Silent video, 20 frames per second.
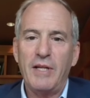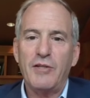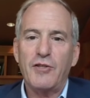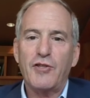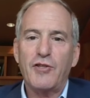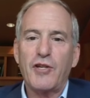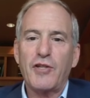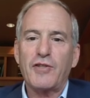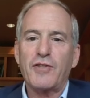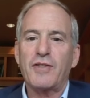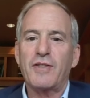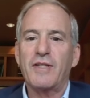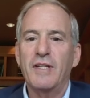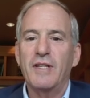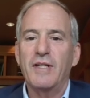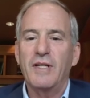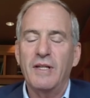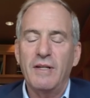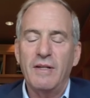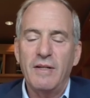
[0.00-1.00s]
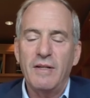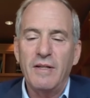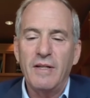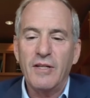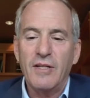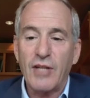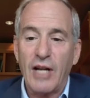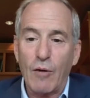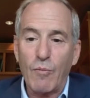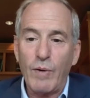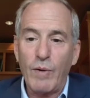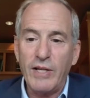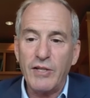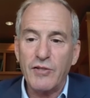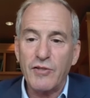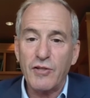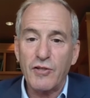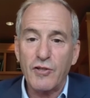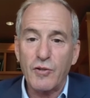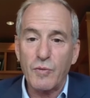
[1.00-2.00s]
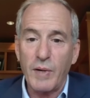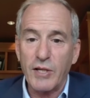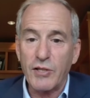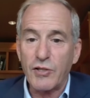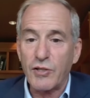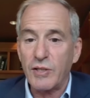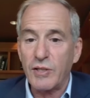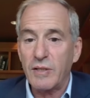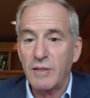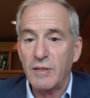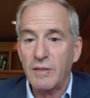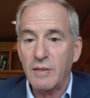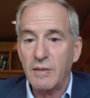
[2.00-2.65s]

it's an outrageous situation.